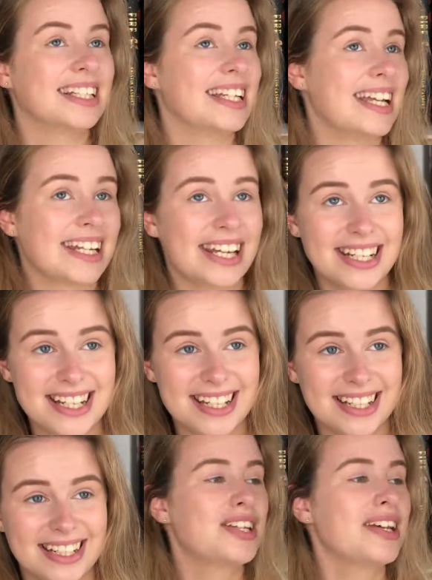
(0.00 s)
Need It
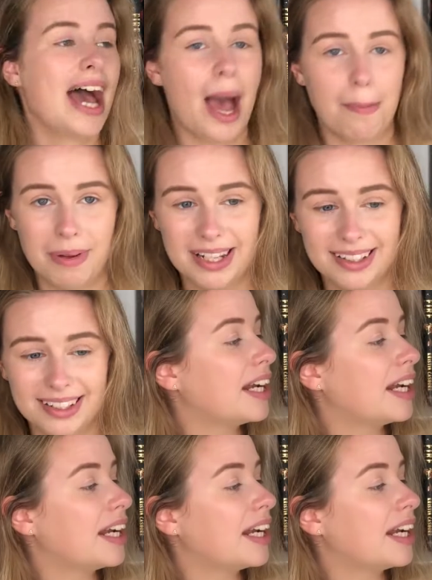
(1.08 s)
to Happen.